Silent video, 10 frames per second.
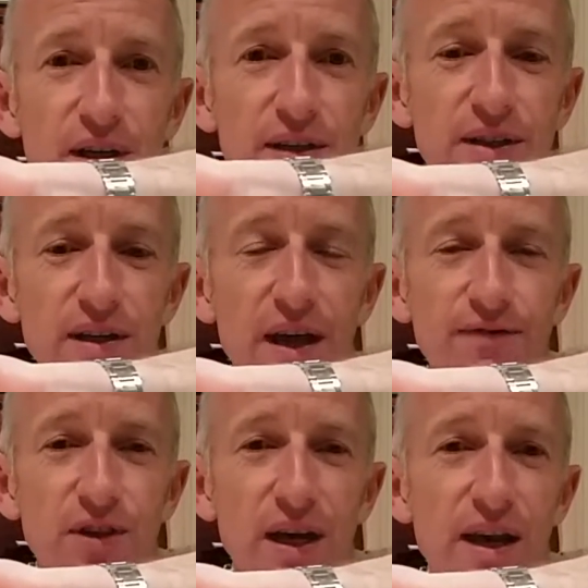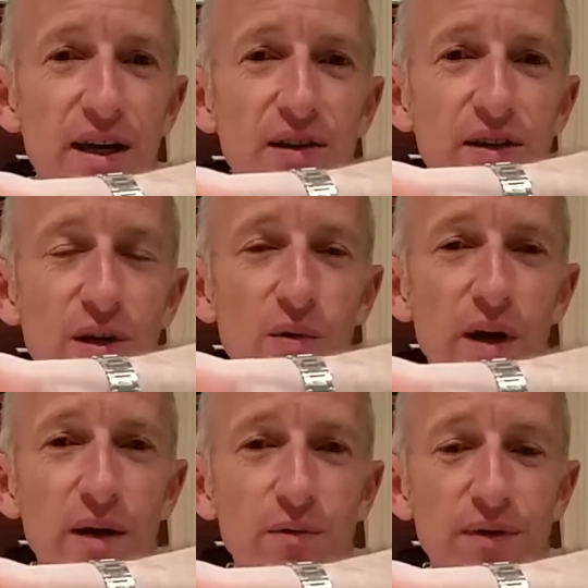Didn't have to cut anything
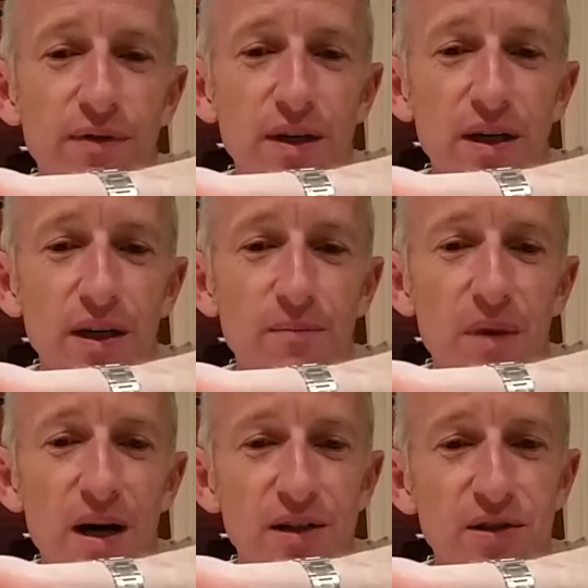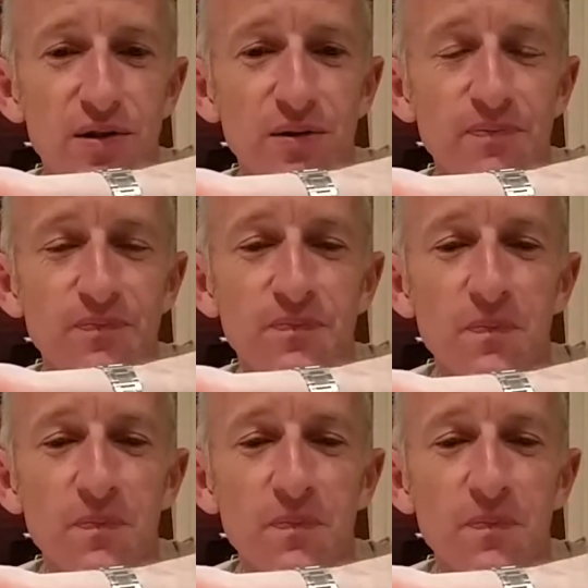away with the Mark II